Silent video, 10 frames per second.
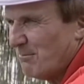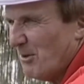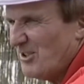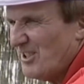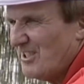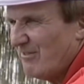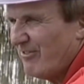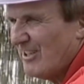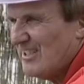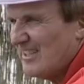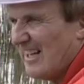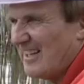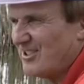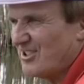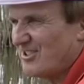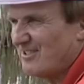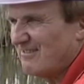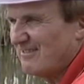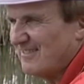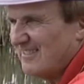Might need to feed again. Just
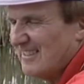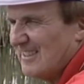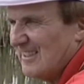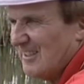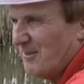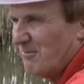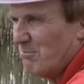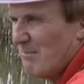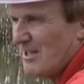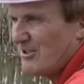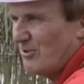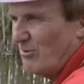must